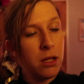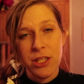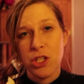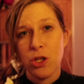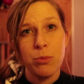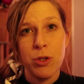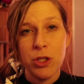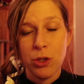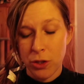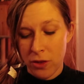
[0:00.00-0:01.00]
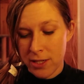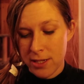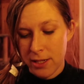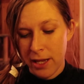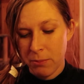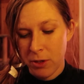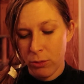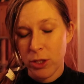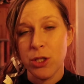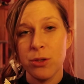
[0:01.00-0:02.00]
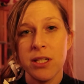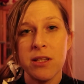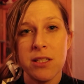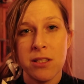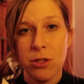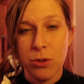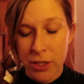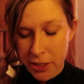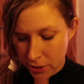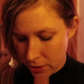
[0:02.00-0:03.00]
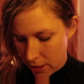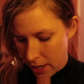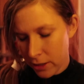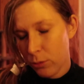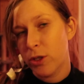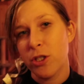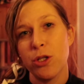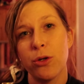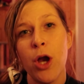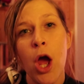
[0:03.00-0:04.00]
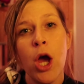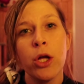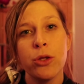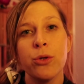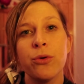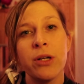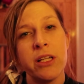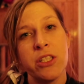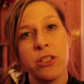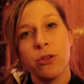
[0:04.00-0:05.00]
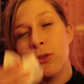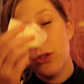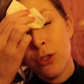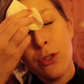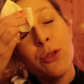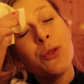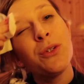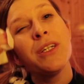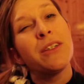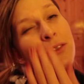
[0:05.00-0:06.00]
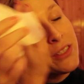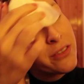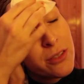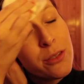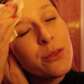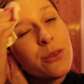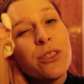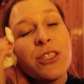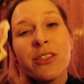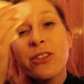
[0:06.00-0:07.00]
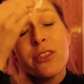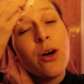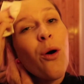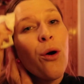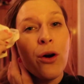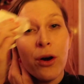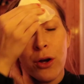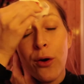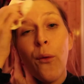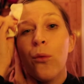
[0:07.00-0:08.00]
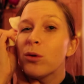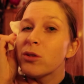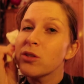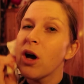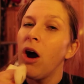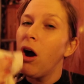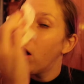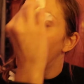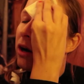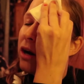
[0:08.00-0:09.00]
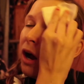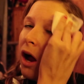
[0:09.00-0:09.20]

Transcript: I just hope you enjoyed this. Let me know what you did this New Year's and what's your New Year resolutions or goals are.